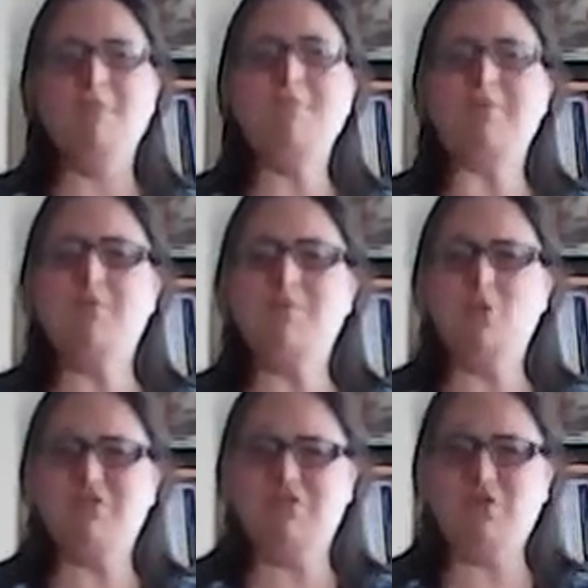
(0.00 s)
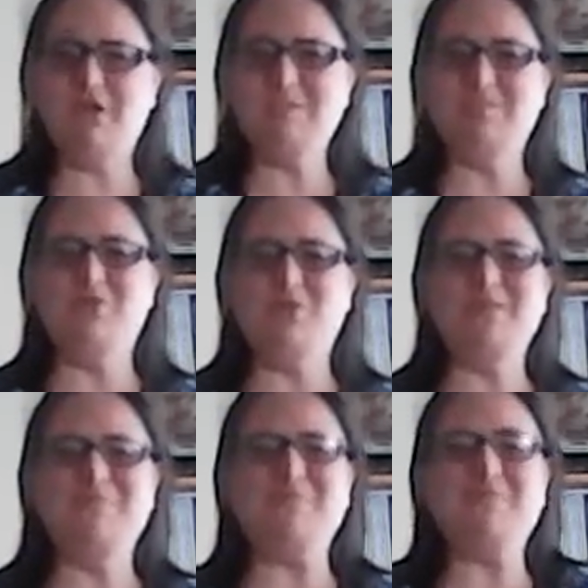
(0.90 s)
Maybe one more if you've got a deeper
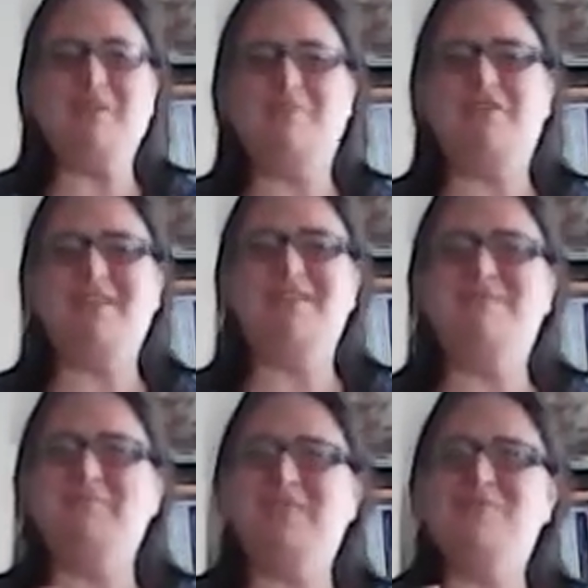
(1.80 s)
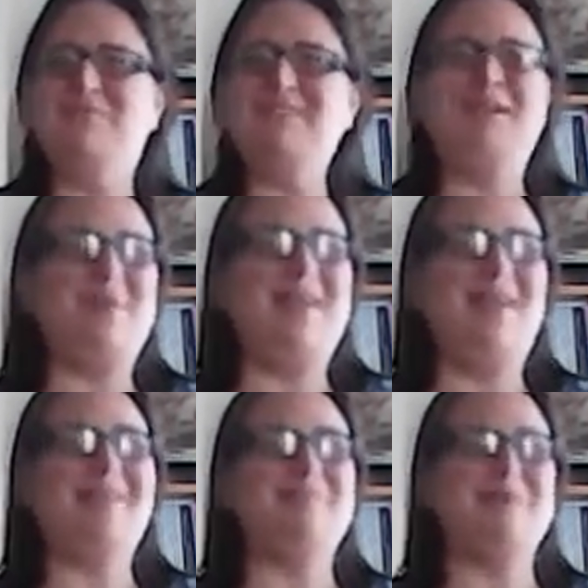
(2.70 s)
voice. I'm finding I quite
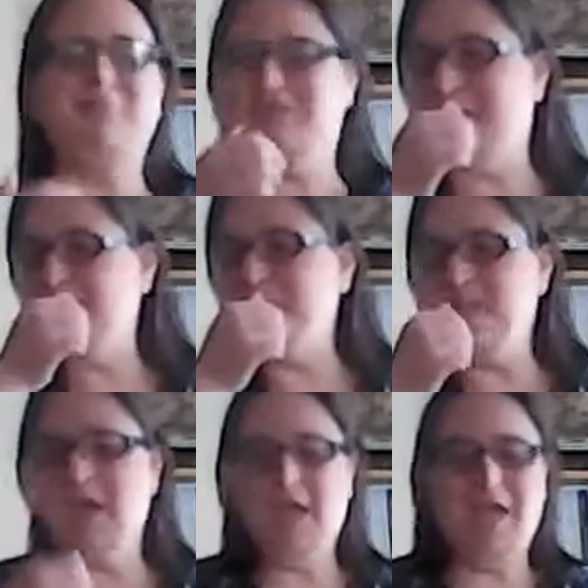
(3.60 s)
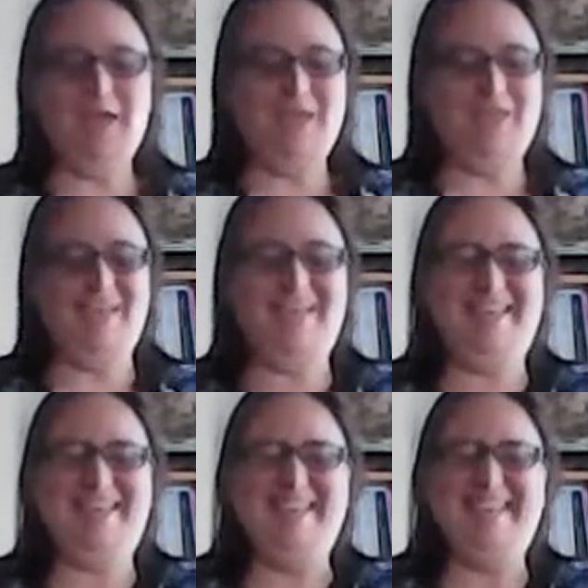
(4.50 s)
like the bottom today.
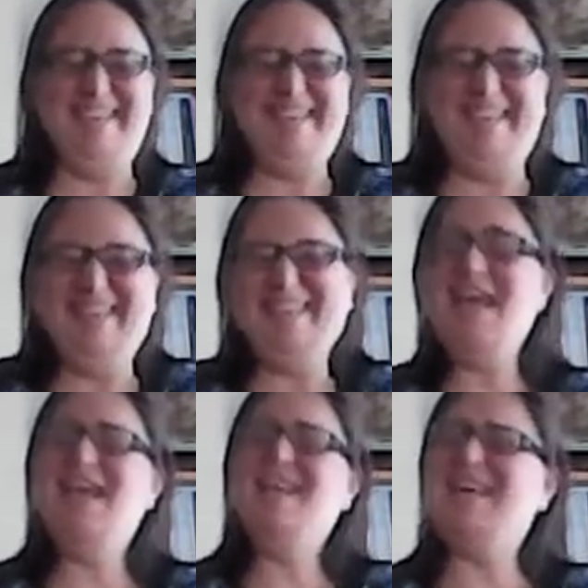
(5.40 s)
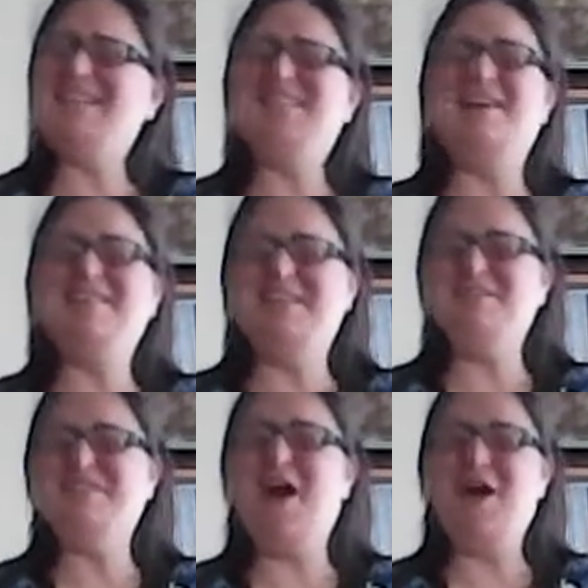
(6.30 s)
That sounded
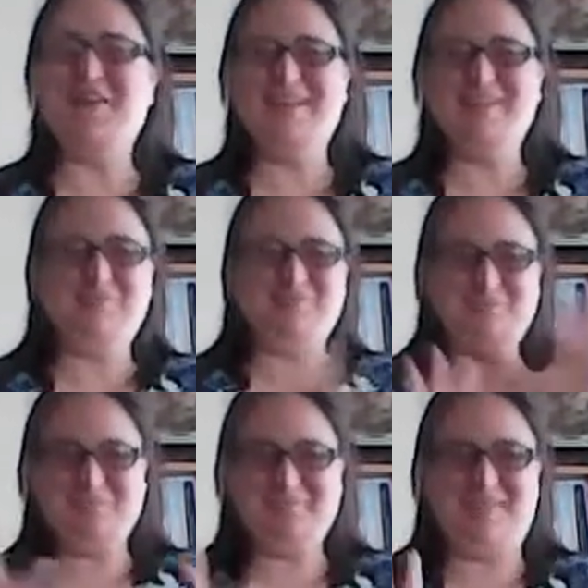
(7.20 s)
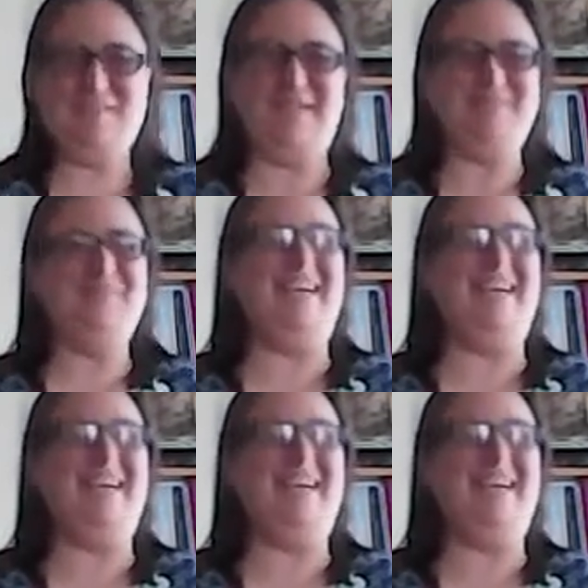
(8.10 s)
wrong. Never mind.